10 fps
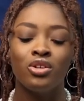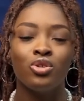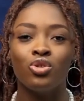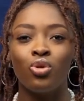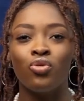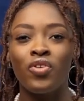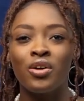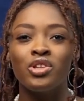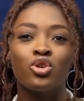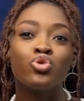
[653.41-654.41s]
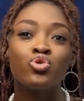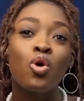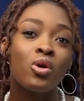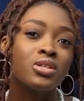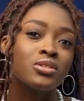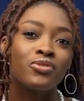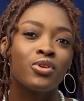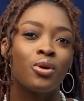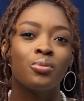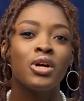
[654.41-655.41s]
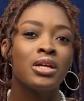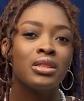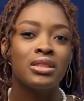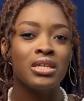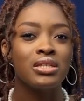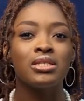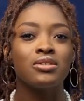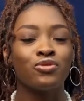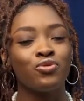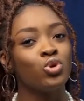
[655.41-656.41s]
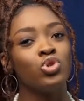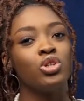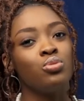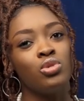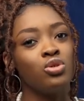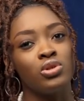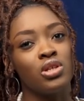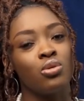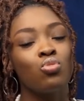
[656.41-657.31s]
you know, found their source from this FUJI music.